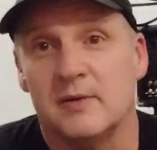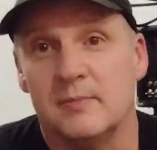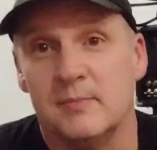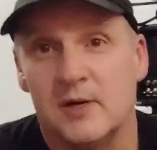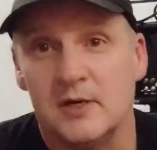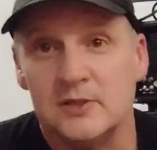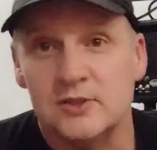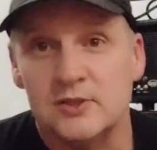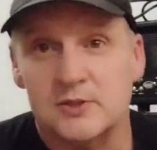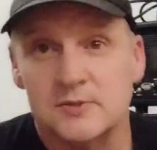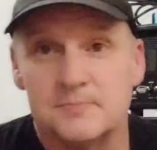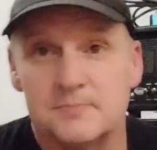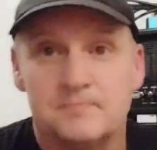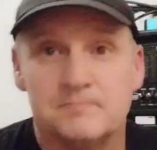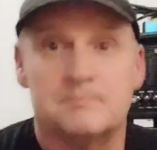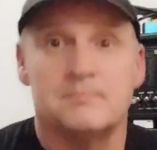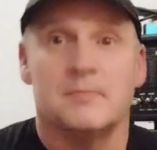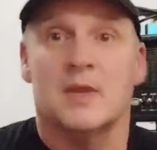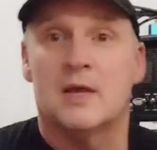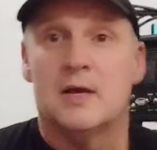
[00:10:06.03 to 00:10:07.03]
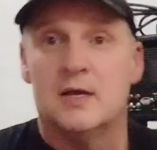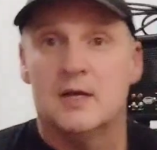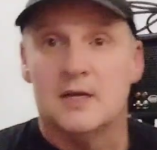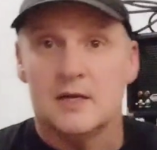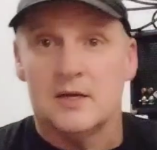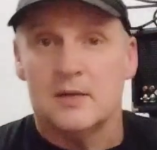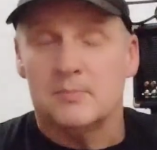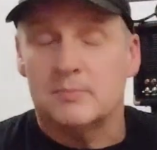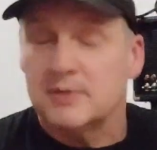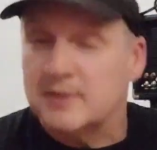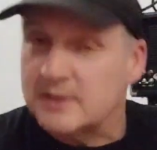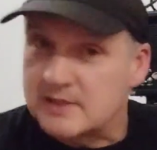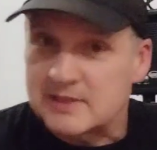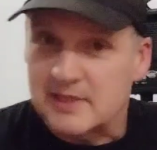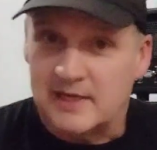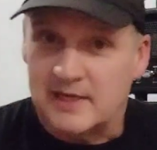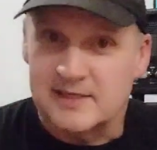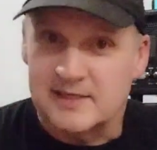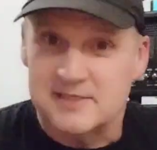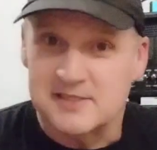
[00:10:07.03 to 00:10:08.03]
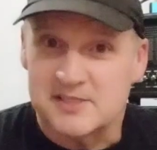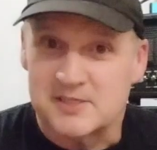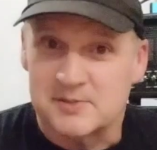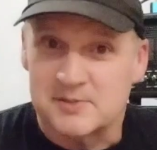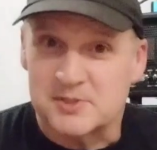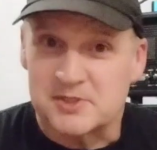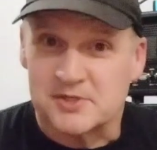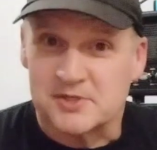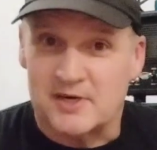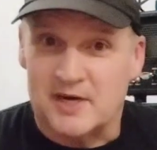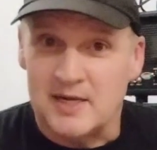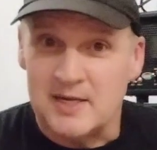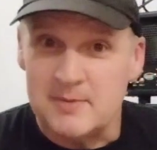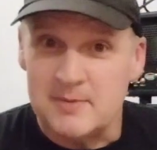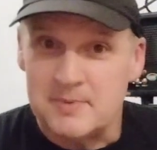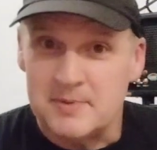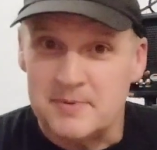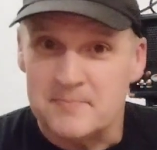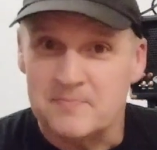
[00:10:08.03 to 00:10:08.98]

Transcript: much. Please like and subscribe.